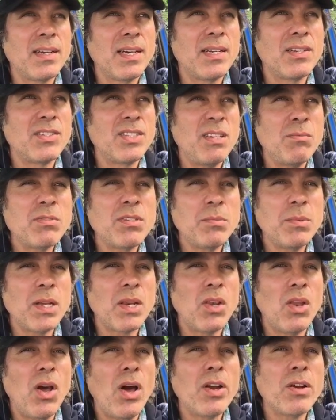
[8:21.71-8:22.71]
it seems to be a
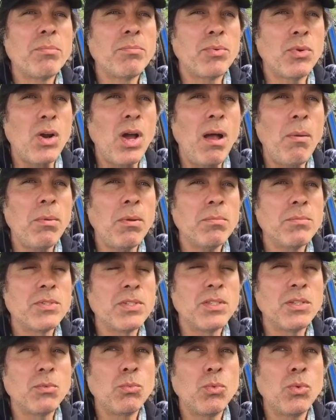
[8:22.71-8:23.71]
lot of problems
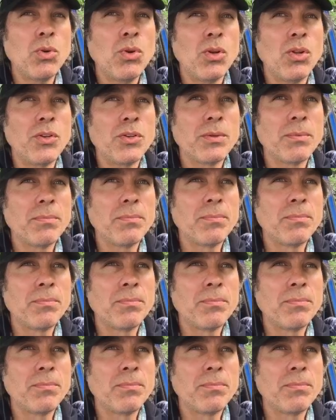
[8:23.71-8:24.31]
in the world.